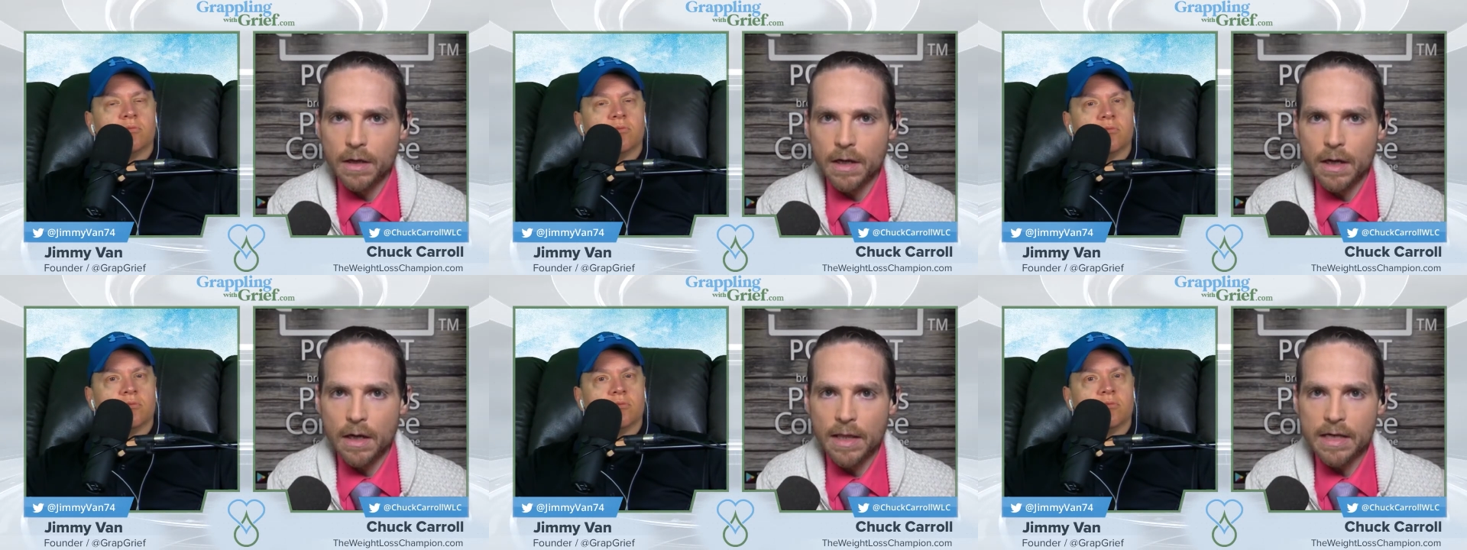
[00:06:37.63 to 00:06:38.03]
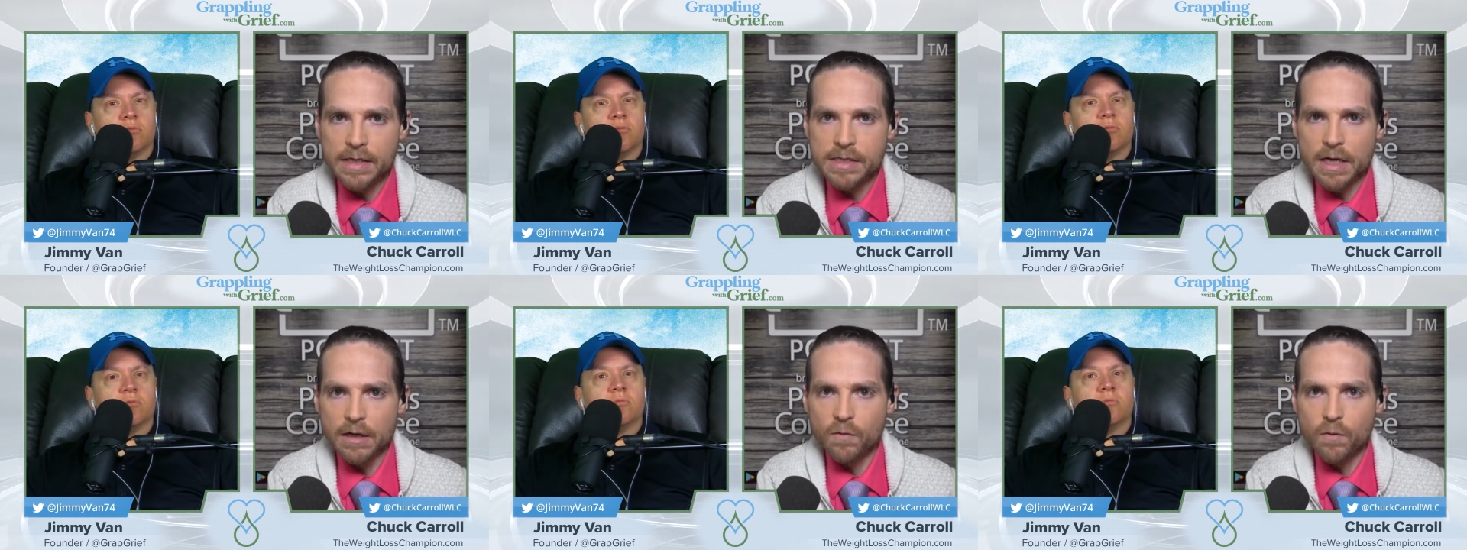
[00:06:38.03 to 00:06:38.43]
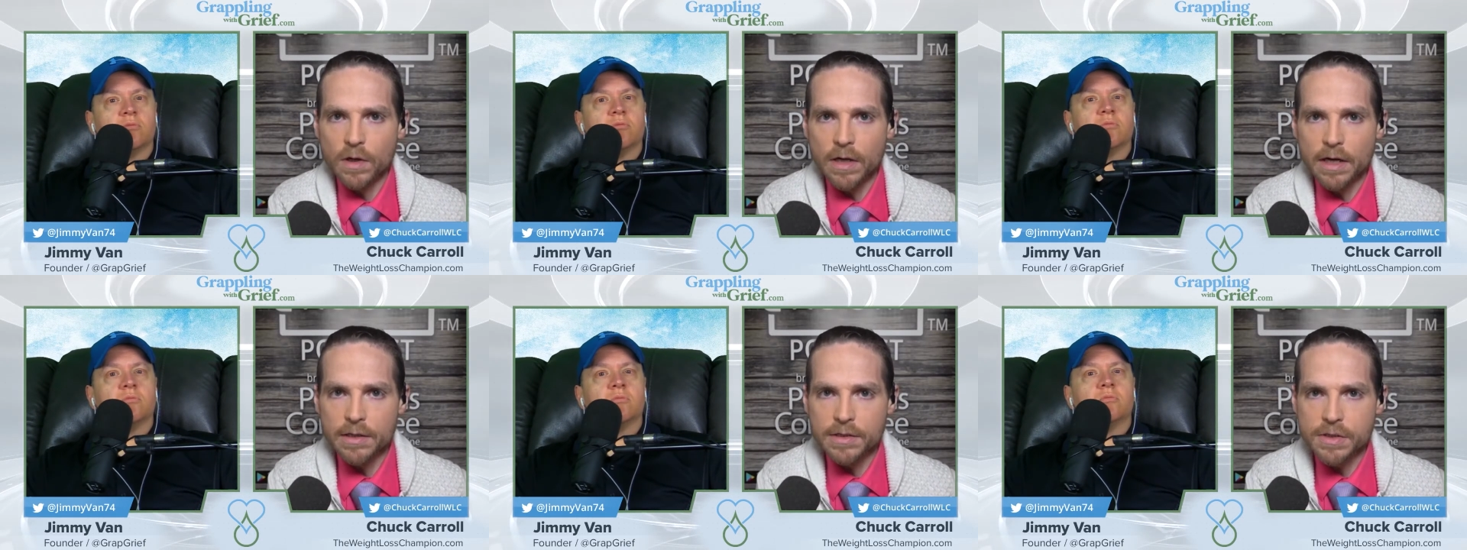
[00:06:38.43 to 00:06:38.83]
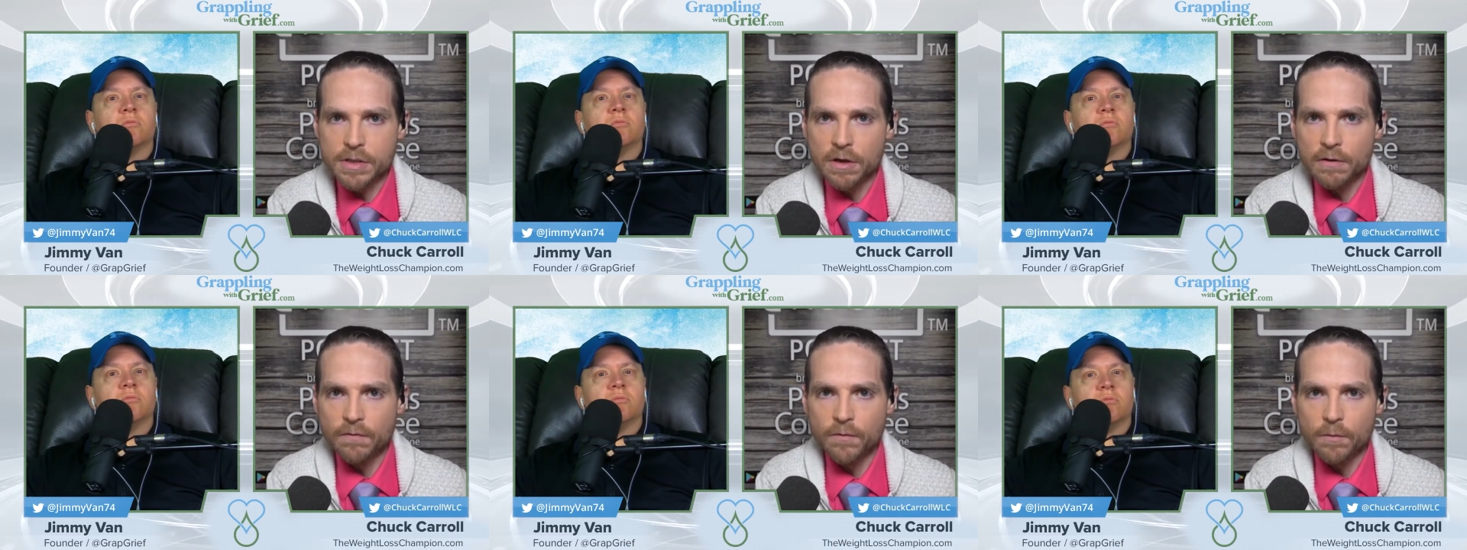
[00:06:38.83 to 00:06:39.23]
Speaker 1: and that's kind of what I
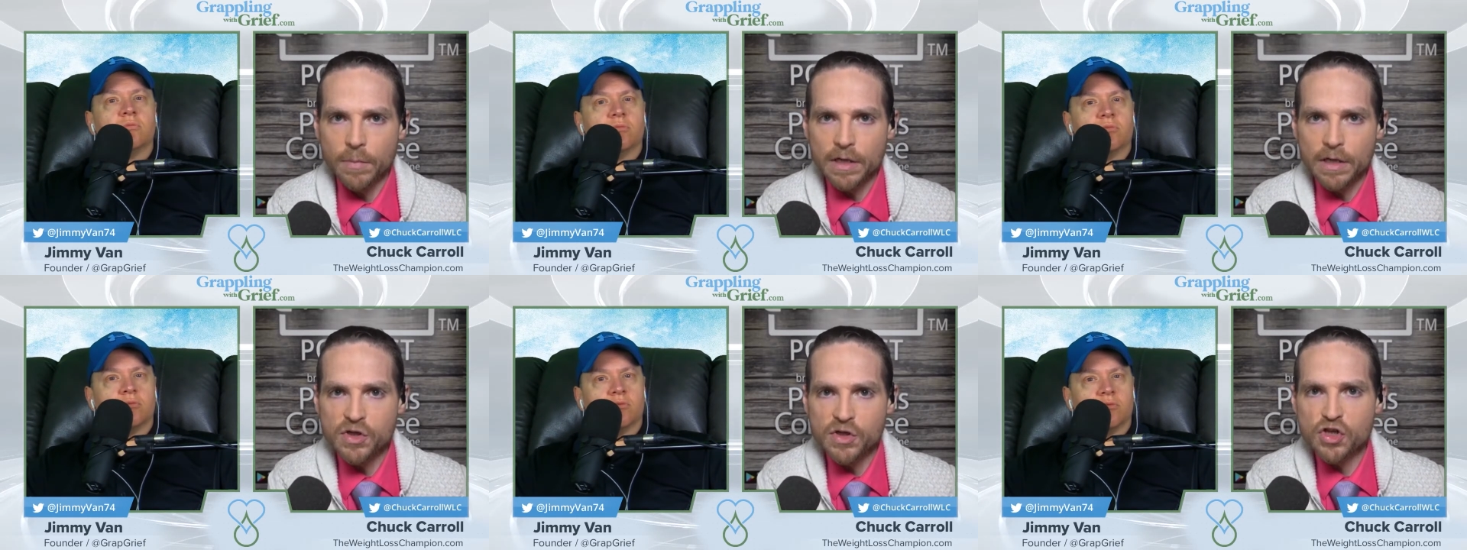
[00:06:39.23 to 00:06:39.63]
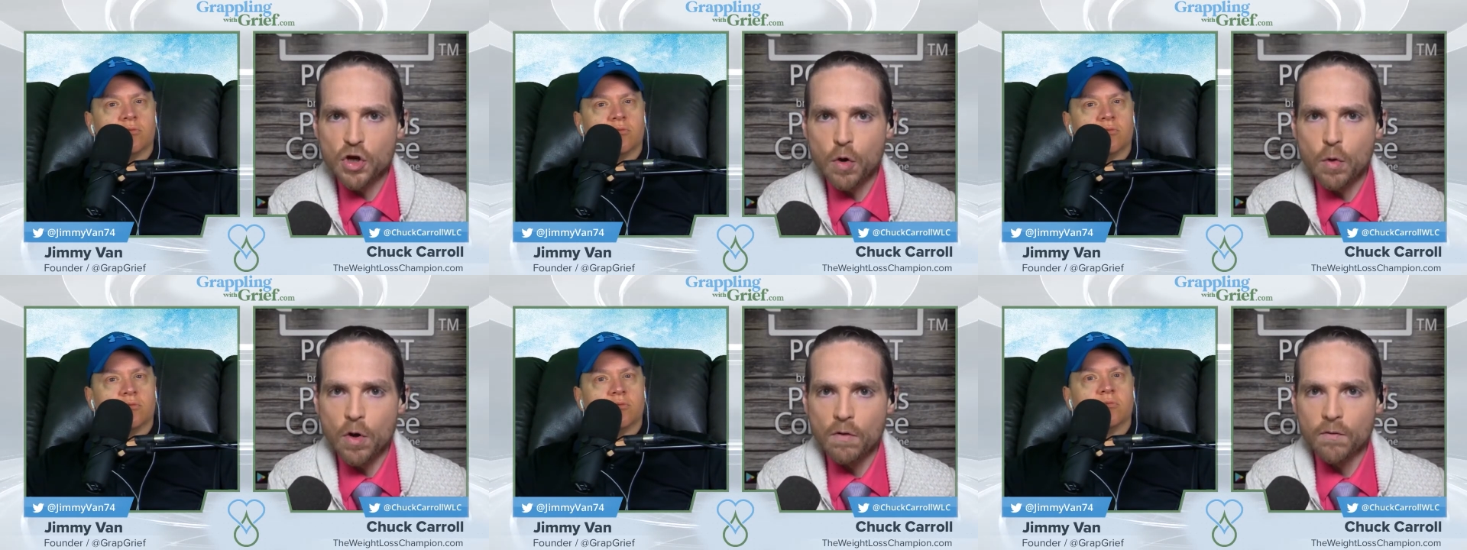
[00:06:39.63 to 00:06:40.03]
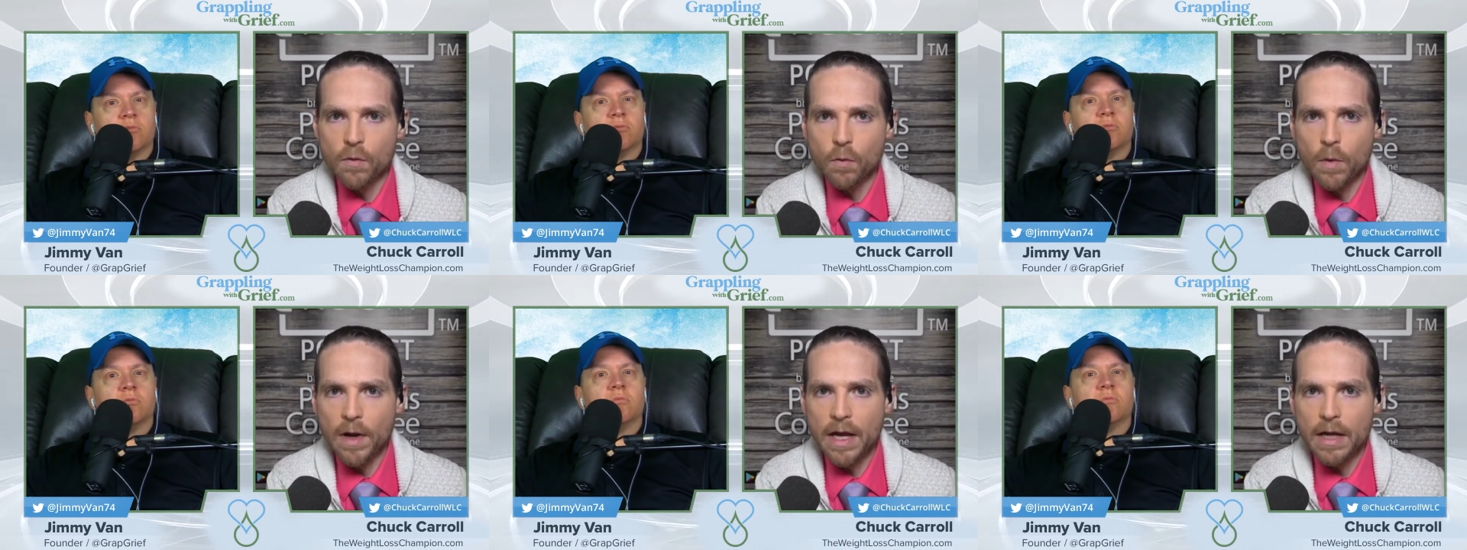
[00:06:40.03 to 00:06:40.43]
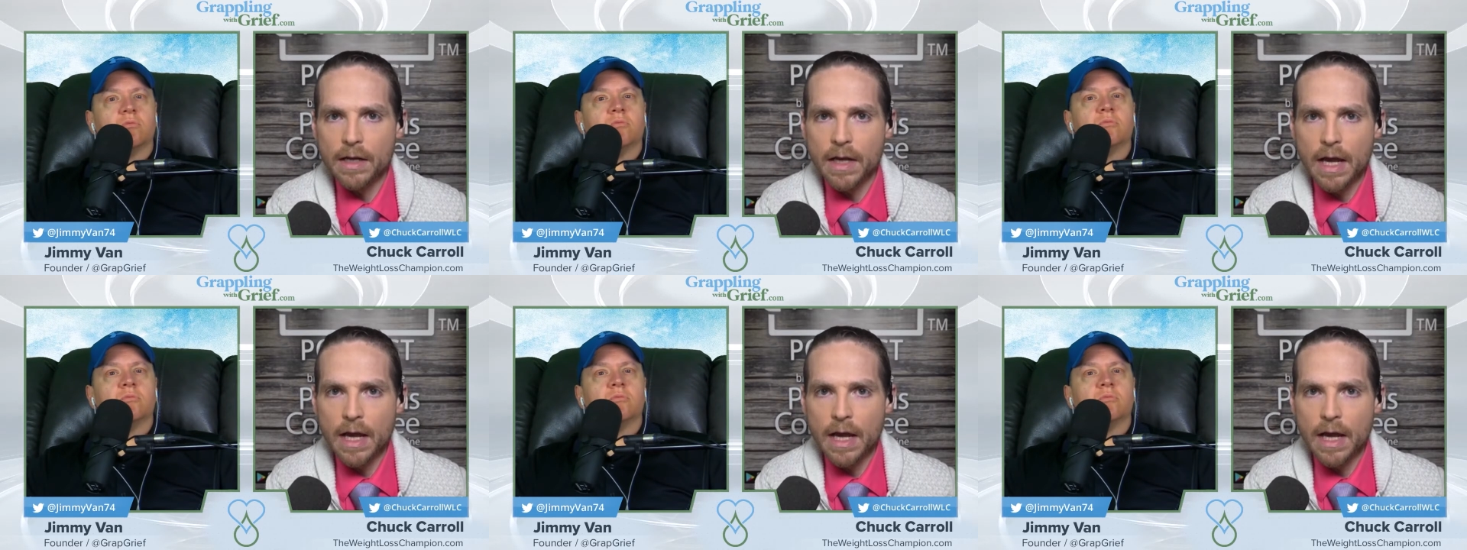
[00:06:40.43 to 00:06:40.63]
deserve for being so overweight.